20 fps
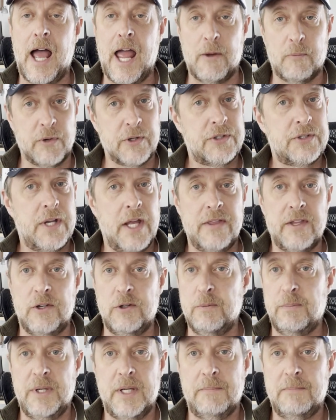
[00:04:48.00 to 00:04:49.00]
I will say the
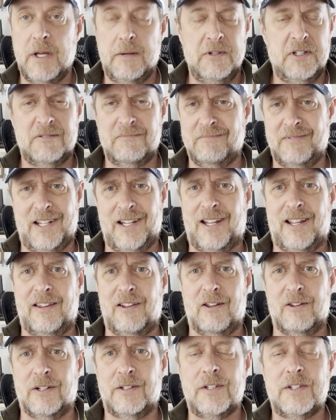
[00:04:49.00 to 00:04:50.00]
new BMWs, ah, they
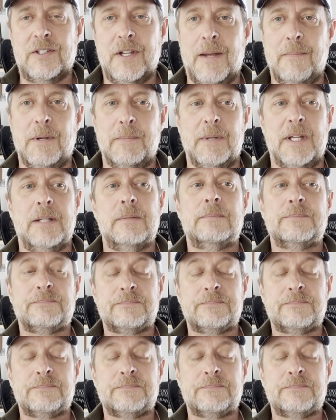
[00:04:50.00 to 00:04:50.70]
all look the same to me.